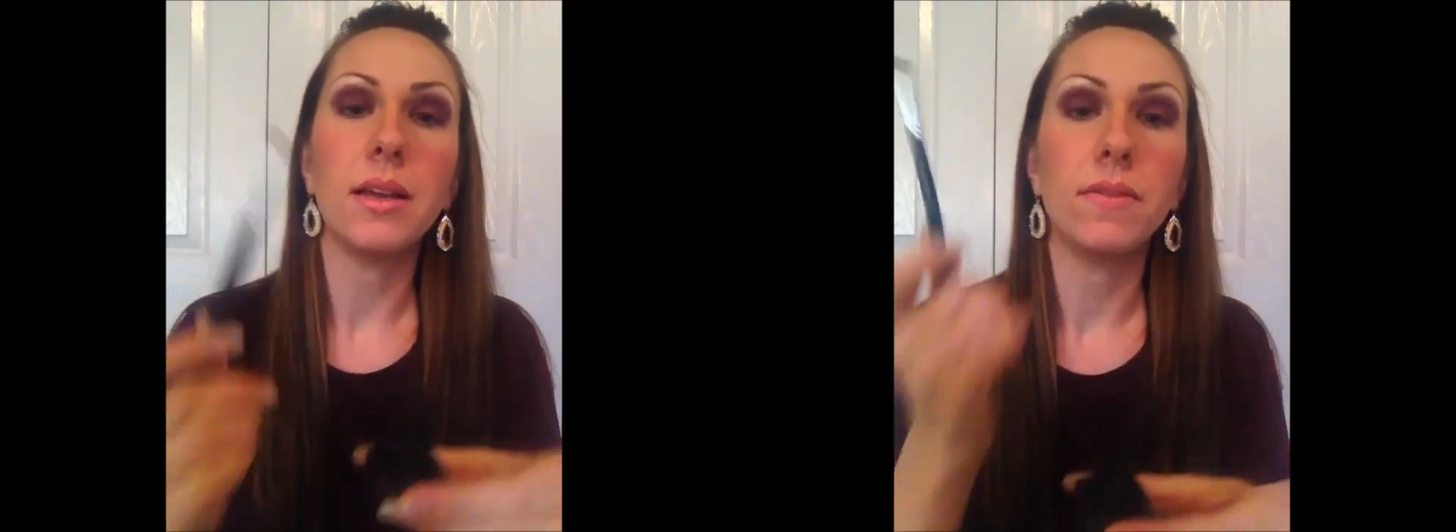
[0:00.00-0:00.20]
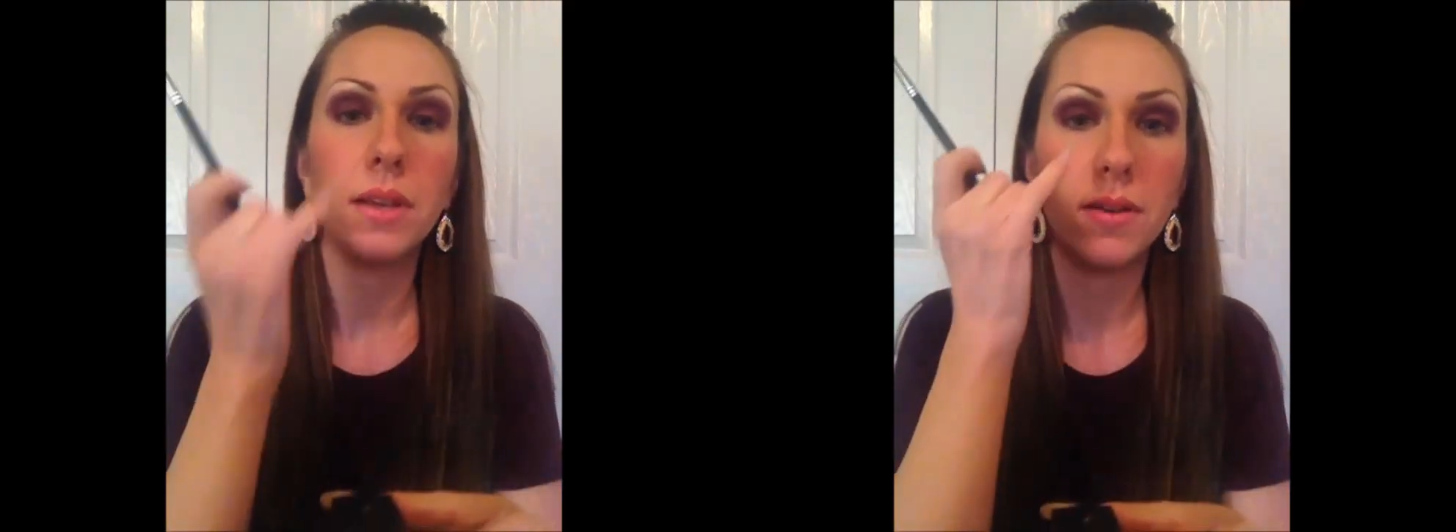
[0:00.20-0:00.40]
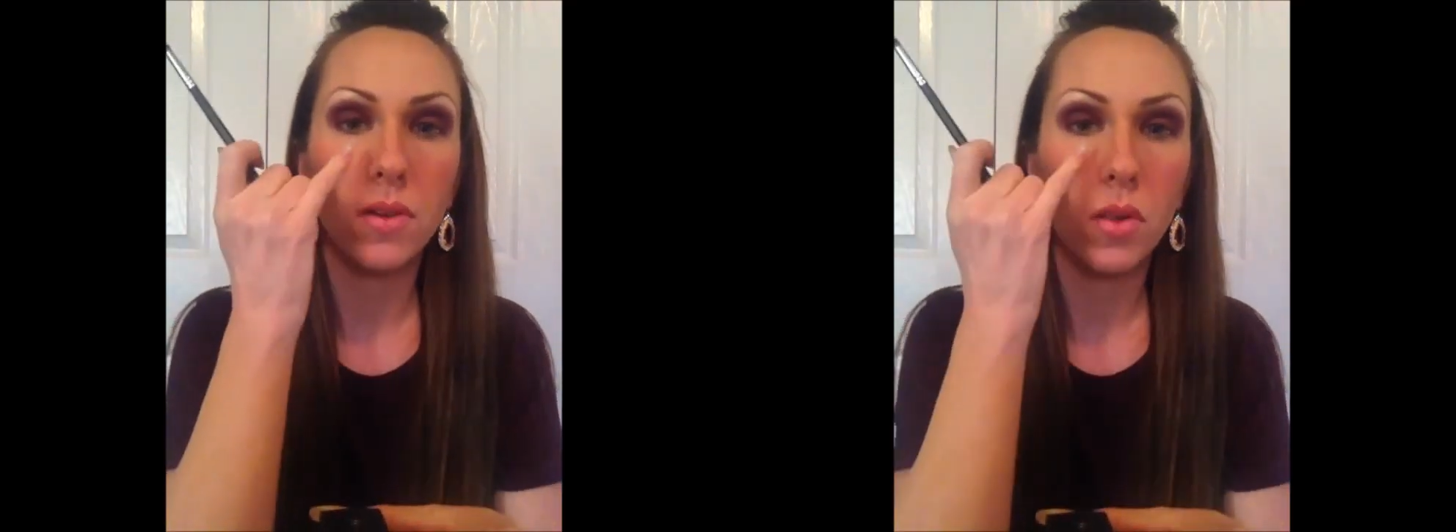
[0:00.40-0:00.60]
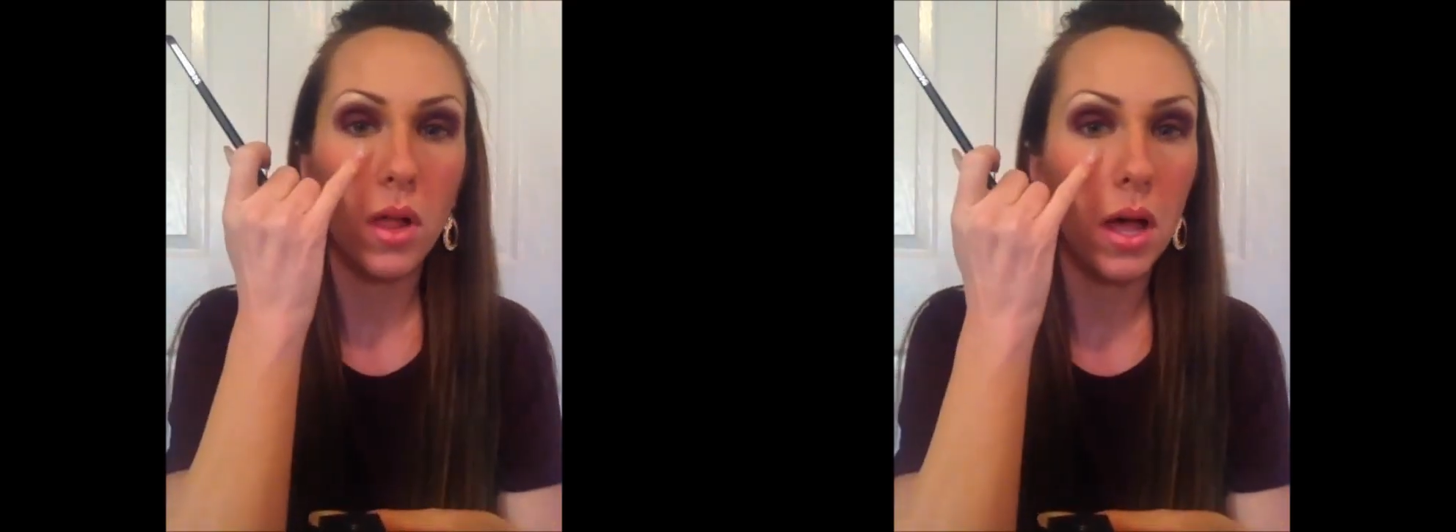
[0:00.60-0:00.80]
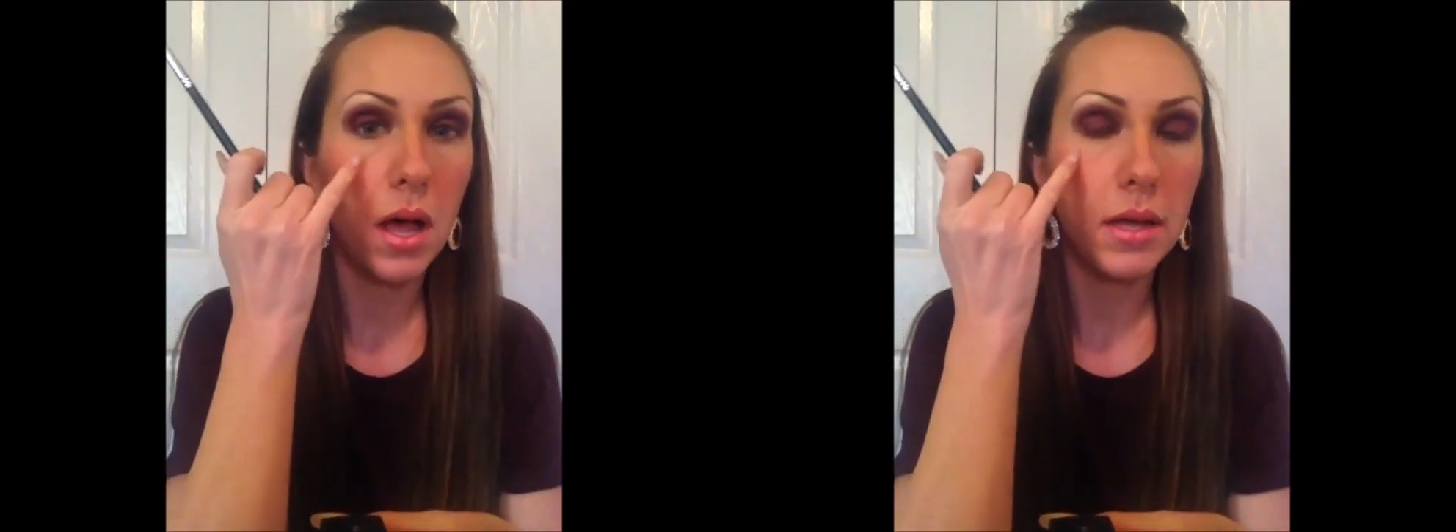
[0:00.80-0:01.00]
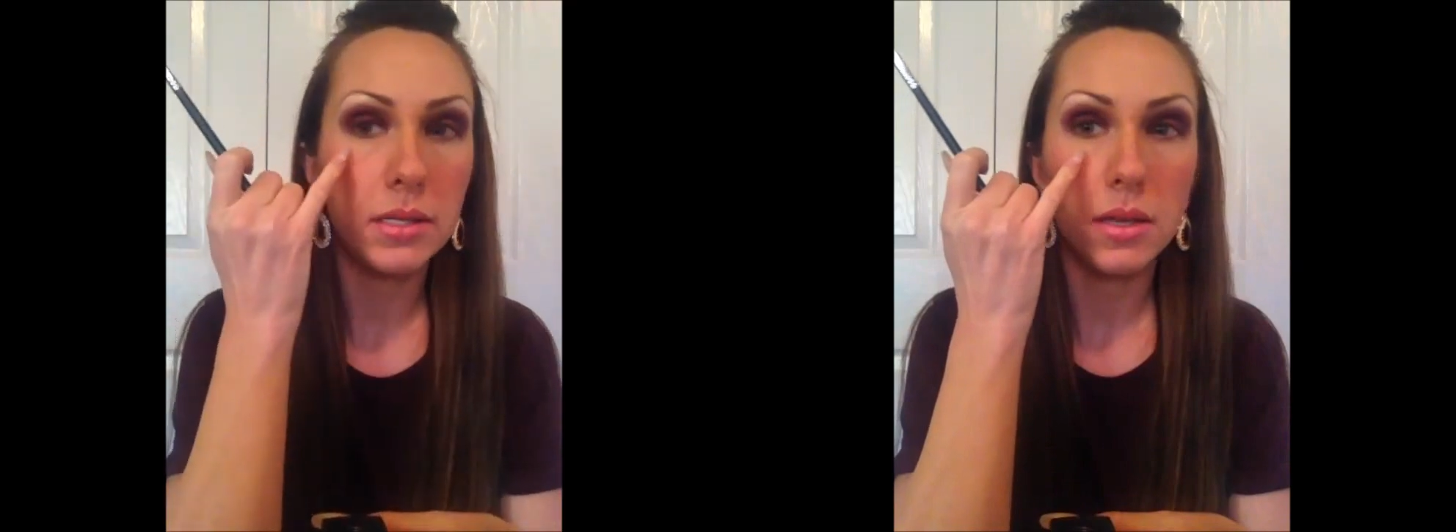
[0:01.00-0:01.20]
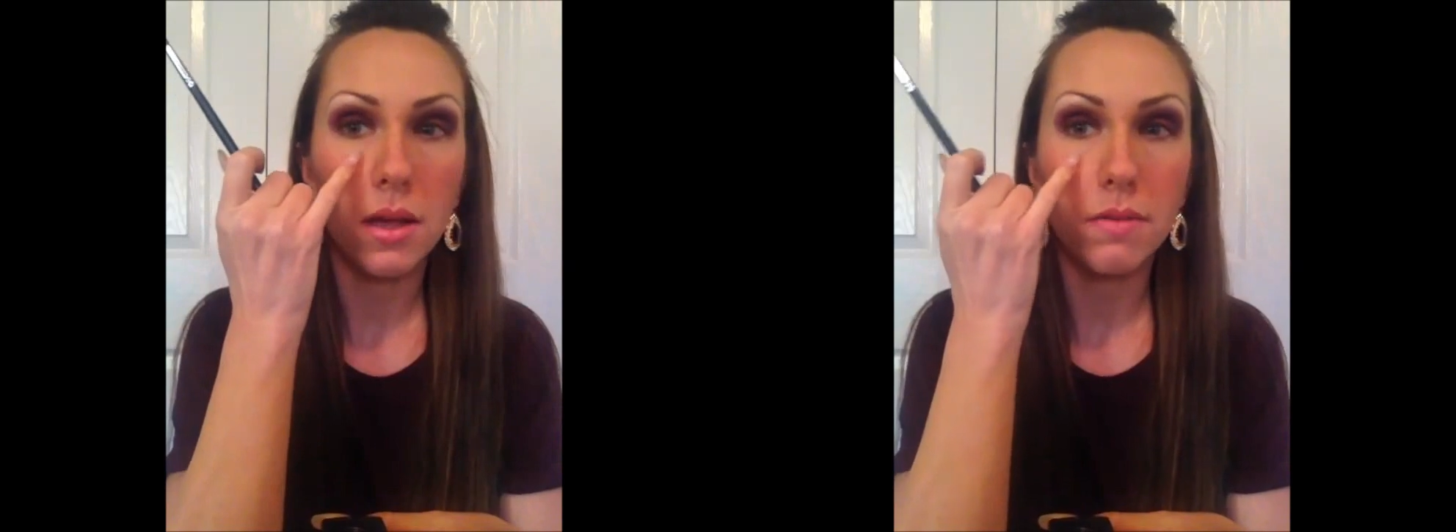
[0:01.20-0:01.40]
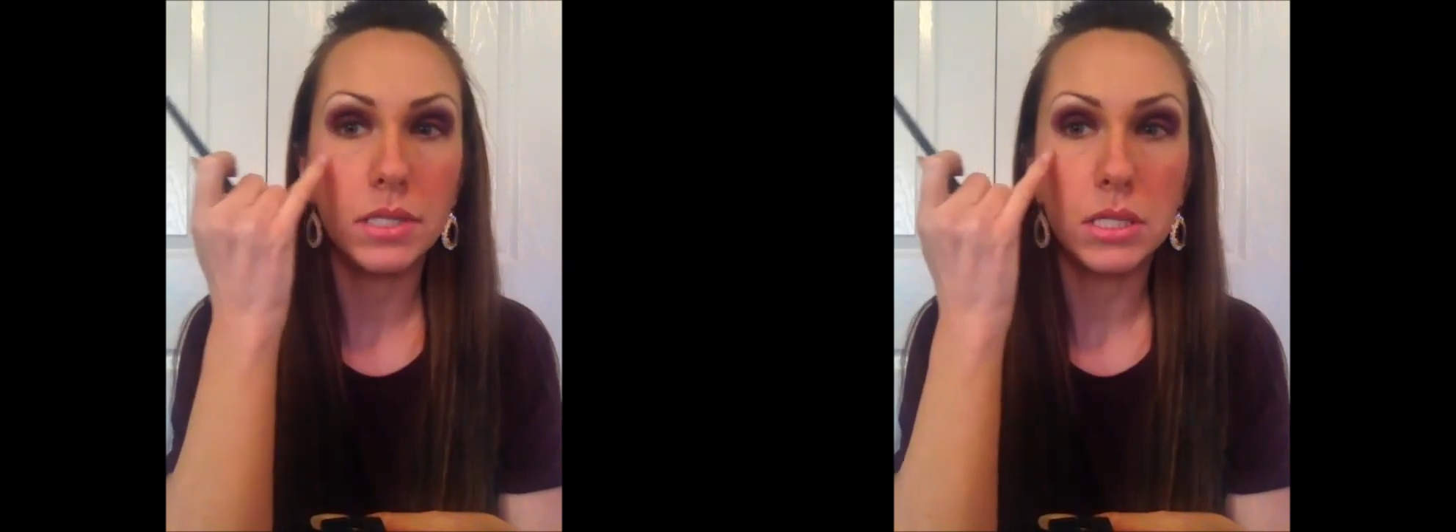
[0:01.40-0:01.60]
if you have a lot
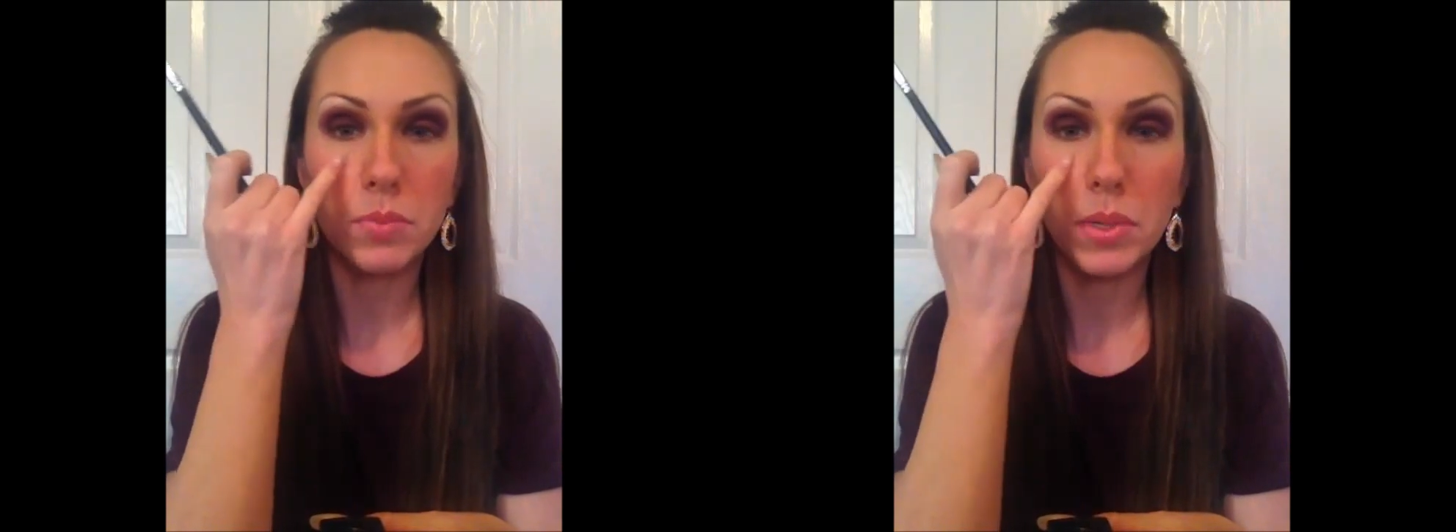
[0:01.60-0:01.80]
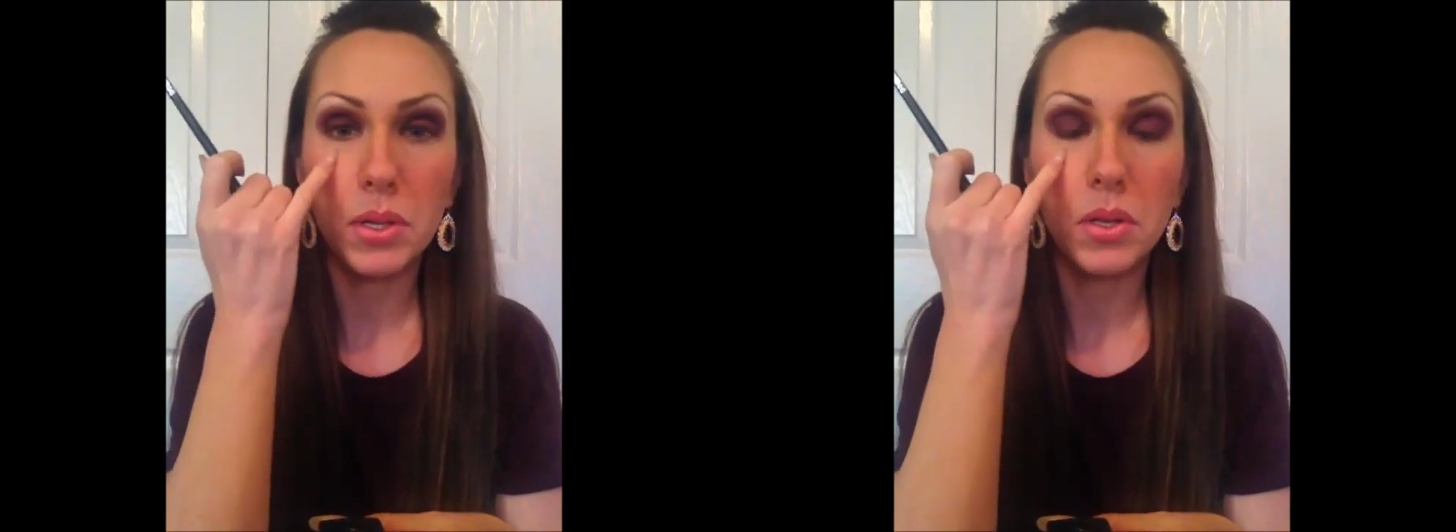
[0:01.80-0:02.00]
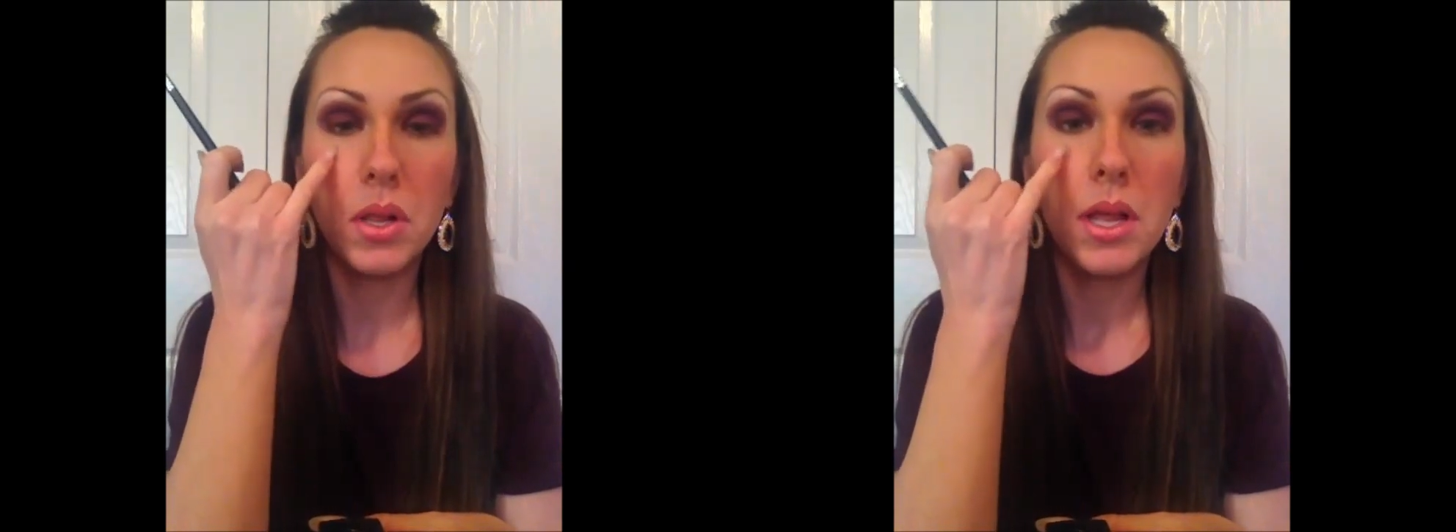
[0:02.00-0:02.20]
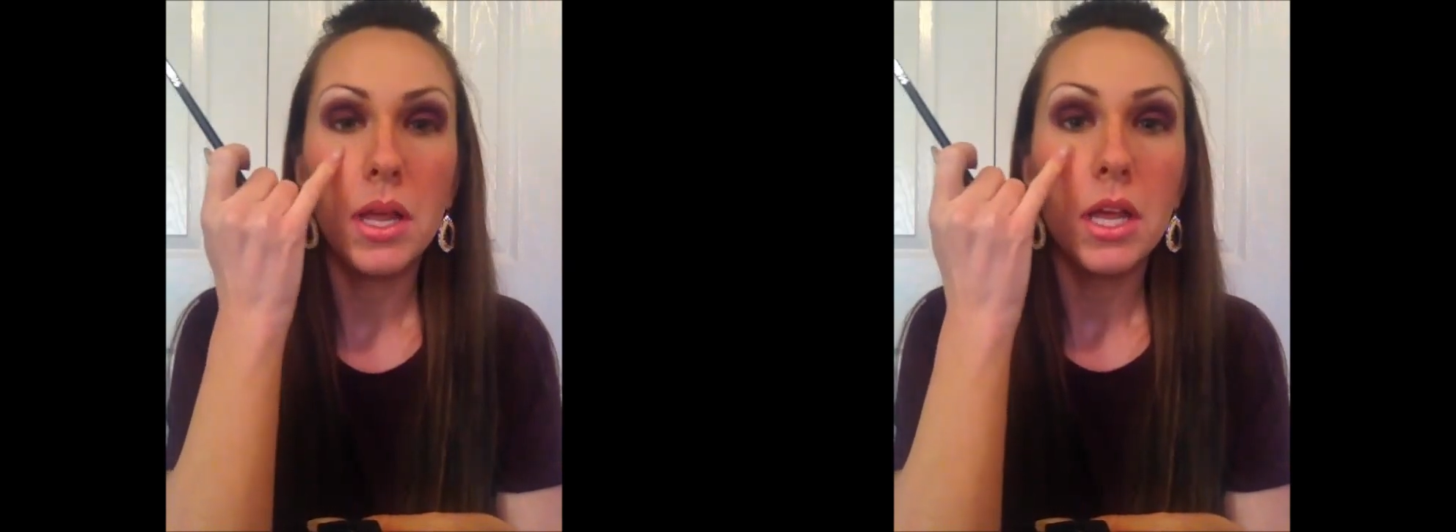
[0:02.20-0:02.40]
of spill